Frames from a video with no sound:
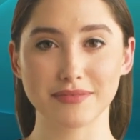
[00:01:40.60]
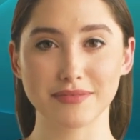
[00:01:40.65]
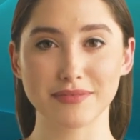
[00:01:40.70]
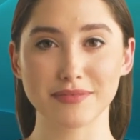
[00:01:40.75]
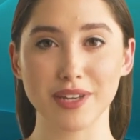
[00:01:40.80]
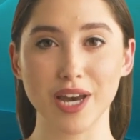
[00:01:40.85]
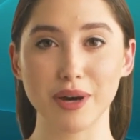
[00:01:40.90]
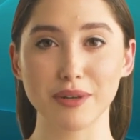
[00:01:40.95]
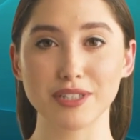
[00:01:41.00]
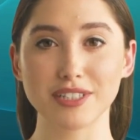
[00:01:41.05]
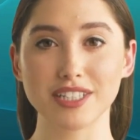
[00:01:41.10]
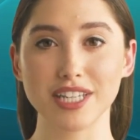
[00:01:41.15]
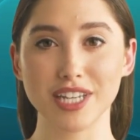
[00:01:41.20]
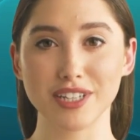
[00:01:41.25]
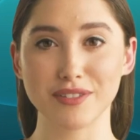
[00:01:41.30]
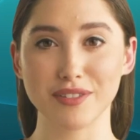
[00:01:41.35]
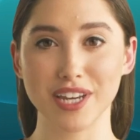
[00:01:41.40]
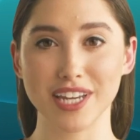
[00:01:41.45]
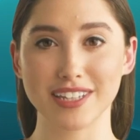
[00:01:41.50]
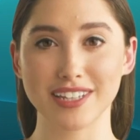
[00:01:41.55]
color
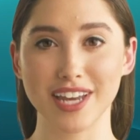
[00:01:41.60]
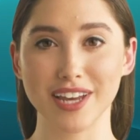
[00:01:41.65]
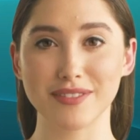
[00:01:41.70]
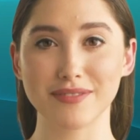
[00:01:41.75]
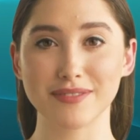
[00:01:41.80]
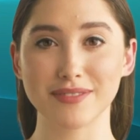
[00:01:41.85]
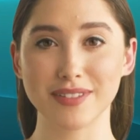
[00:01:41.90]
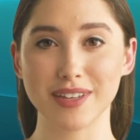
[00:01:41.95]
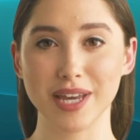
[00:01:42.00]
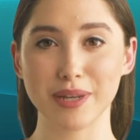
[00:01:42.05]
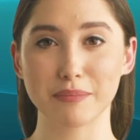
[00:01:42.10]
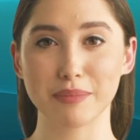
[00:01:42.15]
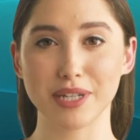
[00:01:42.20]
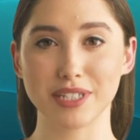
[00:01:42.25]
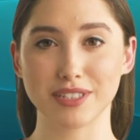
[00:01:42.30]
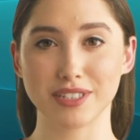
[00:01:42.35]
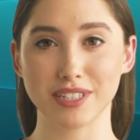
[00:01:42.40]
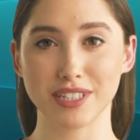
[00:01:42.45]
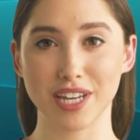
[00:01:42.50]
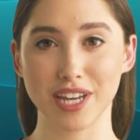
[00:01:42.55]
generator, and
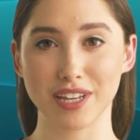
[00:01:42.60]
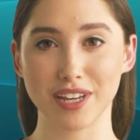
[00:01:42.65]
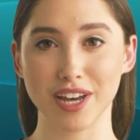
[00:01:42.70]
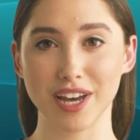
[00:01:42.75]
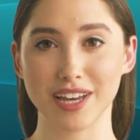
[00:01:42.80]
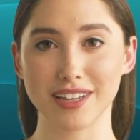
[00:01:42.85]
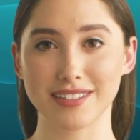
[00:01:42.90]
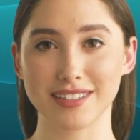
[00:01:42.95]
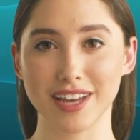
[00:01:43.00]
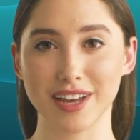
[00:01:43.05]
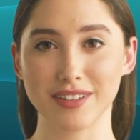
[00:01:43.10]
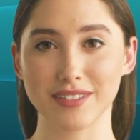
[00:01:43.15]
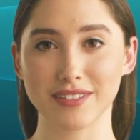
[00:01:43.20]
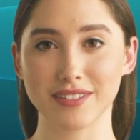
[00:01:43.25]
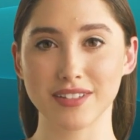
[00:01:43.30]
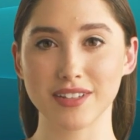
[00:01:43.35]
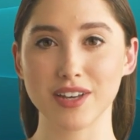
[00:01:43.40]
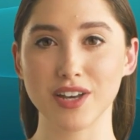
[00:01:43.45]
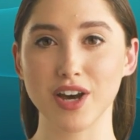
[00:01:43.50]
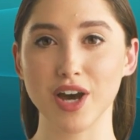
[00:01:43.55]
picture colorizer.
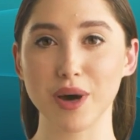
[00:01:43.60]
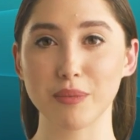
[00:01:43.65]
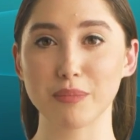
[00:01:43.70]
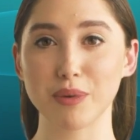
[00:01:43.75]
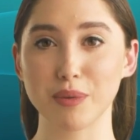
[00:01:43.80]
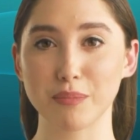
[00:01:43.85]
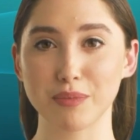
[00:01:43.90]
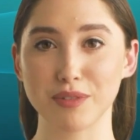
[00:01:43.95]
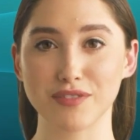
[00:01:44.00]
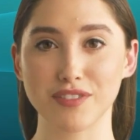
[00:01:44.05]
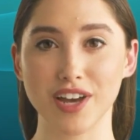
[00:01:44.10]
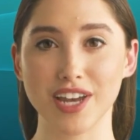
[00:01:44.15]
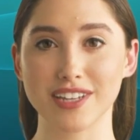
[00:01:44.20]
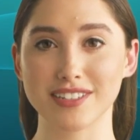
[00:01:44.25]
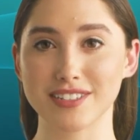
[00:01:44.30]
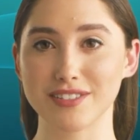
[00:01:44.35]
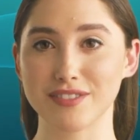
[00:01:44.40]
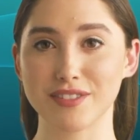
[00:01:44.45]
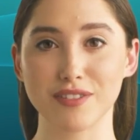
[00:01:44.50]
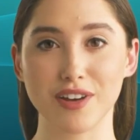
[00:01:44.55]
HotPot
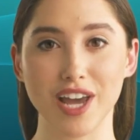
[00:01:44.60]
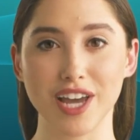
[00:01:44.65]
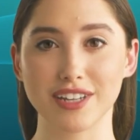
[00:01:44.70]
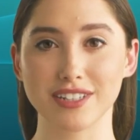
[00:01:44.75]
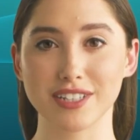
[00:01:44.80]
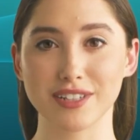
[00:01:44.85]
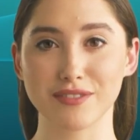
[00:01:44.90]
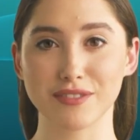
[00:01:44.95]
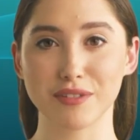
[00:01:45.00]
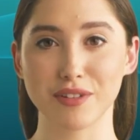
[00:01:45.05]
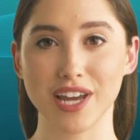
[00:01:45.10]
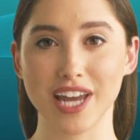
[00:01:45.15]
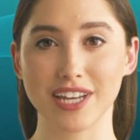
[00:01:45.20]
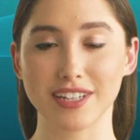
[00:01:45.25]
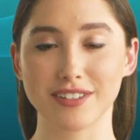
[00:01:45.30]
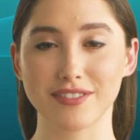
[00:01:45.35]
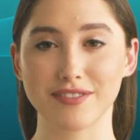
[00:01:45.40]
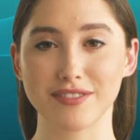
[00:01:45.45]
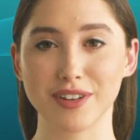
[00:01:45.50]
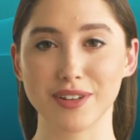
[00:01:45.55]
provides a variety of
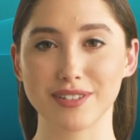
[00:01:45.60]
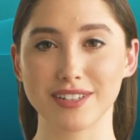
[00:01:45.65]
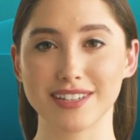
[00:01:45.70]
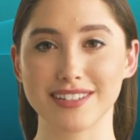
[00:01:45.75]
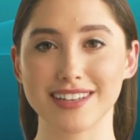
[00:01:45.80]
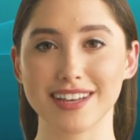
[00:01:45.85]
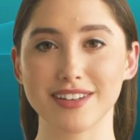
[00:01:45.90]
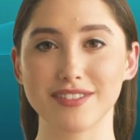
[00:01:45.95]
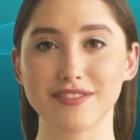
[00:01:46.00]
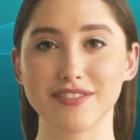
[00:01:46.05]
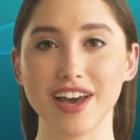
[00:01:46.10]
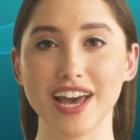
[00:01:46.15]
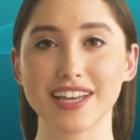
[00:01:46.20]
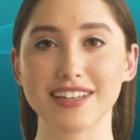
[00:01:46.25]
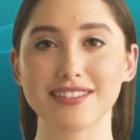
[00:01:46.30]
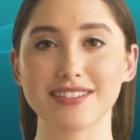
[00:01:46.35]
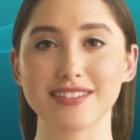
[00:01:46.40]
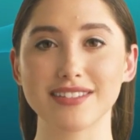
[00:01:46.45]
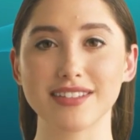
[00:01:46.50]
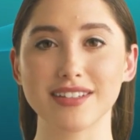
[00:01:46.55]
creative filters and
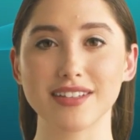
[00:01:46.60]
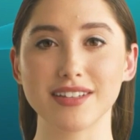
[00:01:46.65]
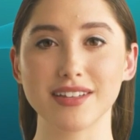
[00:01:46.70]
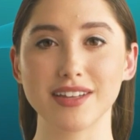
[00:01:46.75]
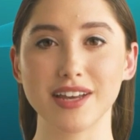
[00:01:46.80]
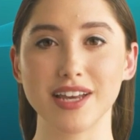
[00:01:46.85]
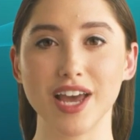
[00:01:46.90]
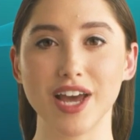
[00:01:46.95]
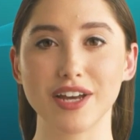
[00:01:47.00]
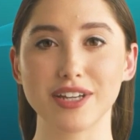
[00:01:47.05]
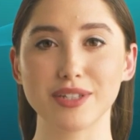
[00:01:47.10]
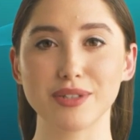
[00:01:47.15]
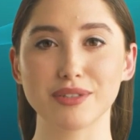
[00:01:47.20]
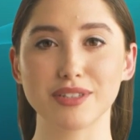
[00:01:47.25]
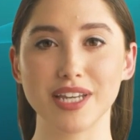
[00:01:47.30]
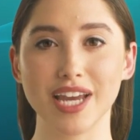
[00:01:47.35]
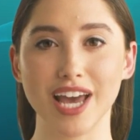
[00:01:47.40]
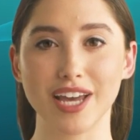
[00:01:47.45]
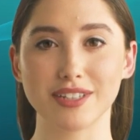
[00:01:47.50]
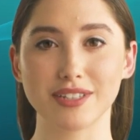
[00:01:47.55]
effects, allowing you
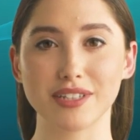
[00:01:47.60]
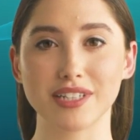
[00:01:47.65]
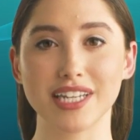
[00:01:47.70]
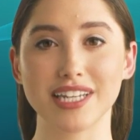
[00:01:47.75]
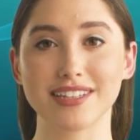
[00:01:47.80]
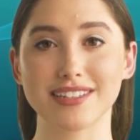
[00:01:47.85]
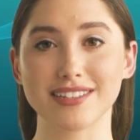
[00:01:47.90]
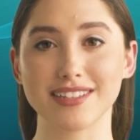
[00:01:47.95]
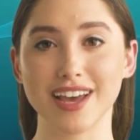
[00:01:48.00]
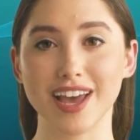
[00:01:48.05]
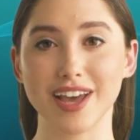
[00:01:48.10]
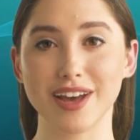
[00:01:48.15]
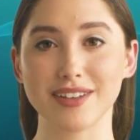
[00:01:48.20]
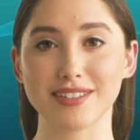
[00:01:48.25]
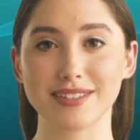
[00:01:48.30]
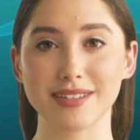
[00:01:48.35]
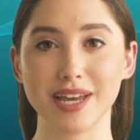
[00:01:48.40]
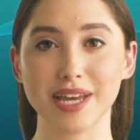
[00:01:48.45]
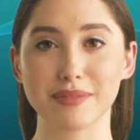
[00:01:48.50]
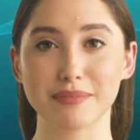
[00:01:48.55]
to add unique
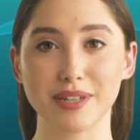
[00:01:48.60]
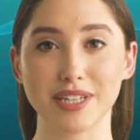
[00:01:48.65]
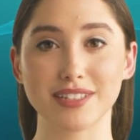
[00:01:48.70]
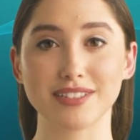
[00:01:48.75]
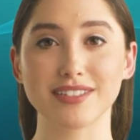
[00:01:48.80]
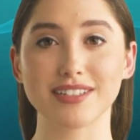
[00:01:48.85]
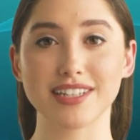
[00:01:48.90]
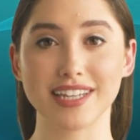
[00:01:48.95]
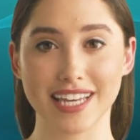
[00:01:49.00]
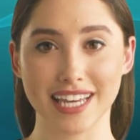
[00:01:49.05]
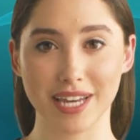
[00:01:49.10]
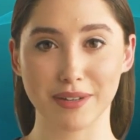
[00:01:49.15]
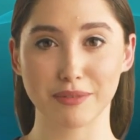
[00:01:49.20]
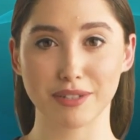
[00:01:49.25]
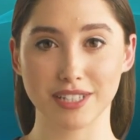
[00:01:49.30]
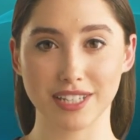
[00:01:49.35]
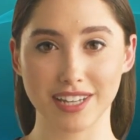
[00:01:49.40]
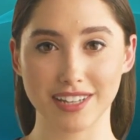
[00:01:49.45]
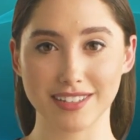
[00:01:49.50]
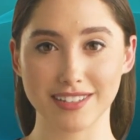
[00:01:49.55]
styles and moods to the
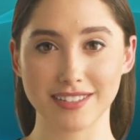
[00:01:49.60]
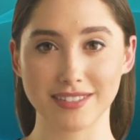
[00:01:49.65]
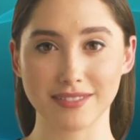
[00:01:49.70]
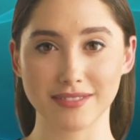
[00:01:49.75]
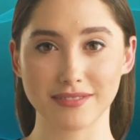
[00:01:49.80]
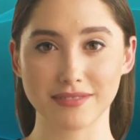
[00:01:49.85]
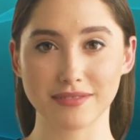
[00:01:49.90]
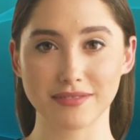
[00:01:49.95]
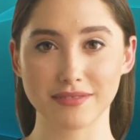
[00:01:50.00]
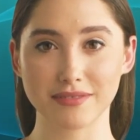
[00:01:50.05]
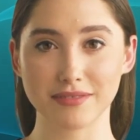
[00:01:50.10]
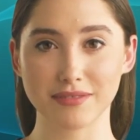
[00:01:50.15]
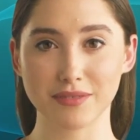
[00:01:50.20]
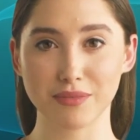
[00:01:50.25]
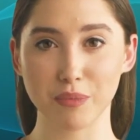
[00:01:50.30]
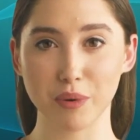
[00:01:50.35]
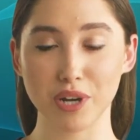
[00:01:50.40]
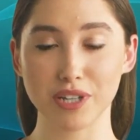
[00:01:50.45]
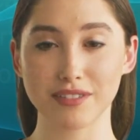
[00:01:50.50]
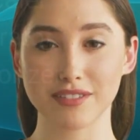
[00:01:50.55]
images.
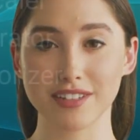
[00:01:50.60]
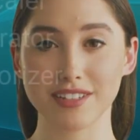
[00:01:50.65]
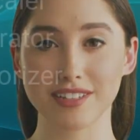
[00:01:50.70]
One of the